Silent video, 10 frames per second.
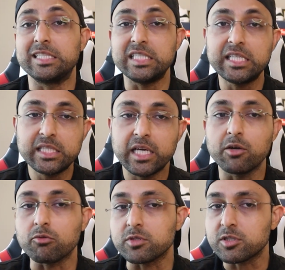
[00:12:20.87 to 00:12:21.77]

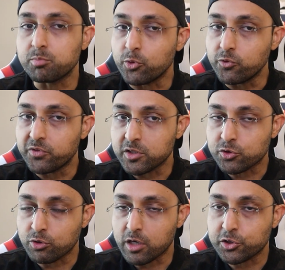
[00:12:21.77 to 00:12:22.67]
detailed spoof
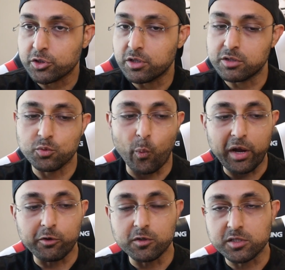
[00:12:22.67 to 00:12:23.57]
instructions,
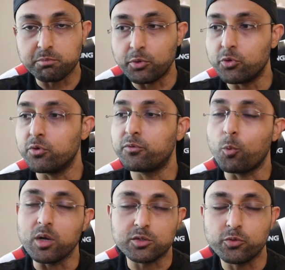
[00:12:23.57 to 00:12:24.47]
where to spoof,
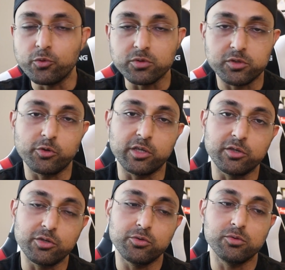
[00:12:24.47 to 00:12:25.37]
what tools you
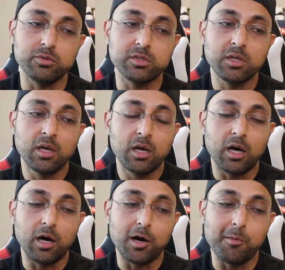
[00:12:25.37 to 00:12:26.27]
can use.
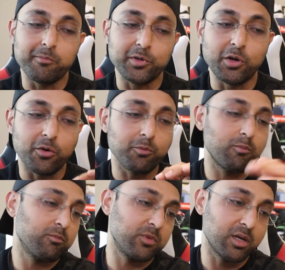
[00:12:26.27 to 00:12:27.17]

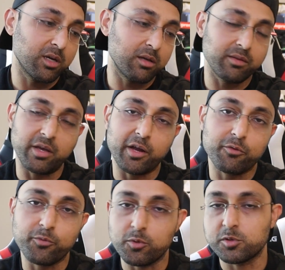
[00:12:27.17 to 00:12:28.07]
The
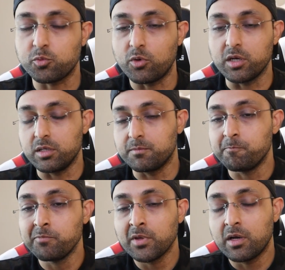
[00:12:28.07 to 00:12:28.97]
Air Force One
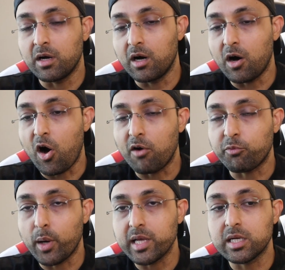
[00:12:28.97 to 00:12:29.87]

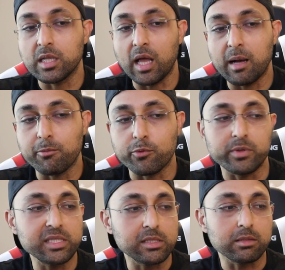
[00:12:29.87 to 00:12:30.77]
Off-White collab
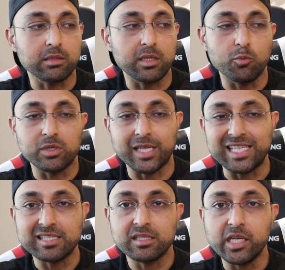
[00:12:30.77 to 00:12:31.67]
recently was
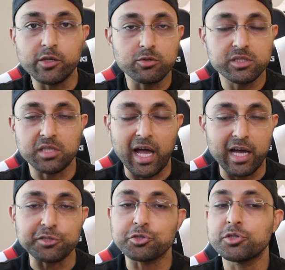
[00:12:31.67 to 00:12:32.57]
a sneaker
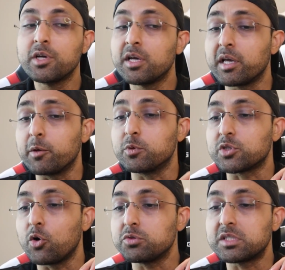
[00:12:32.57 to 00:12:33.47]
stash. It
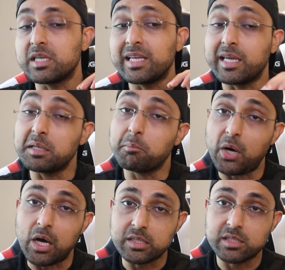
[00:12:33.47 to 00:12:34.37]
was hosted in
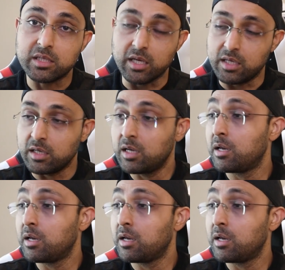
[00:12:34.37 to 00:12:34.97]
Boston.